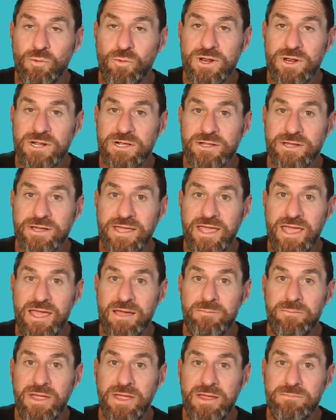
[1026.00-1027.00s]
along with the
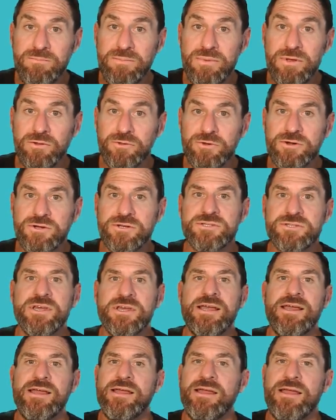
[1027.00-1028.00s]
one-click campaign
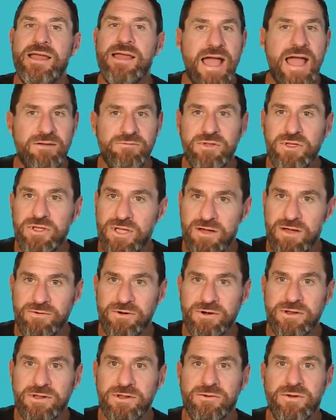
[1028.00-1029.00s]
builders,
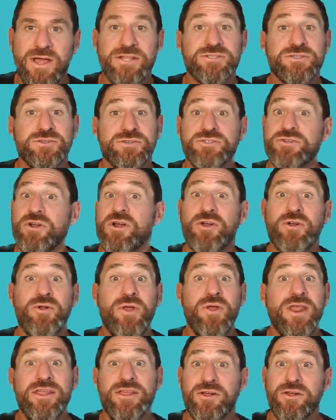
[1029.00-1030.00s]
have you covered, right?
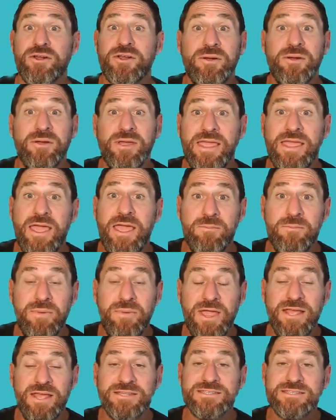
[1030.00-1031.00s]
So start creating your
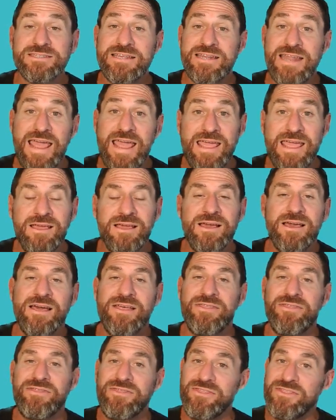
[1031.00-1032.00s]
campaigns
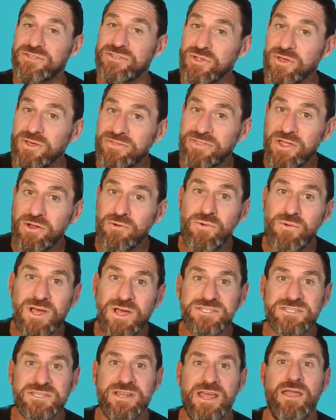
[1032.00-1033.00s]
today
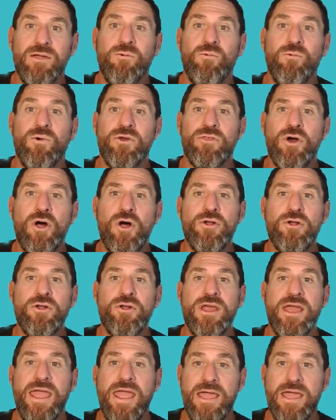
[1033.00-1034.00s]
so that they resonate
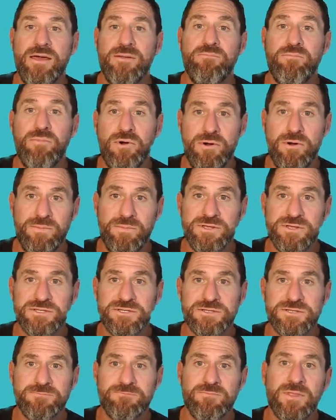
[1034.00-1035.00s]
with heart and
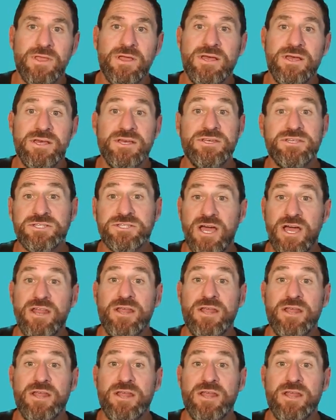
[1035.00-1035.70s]
purpose.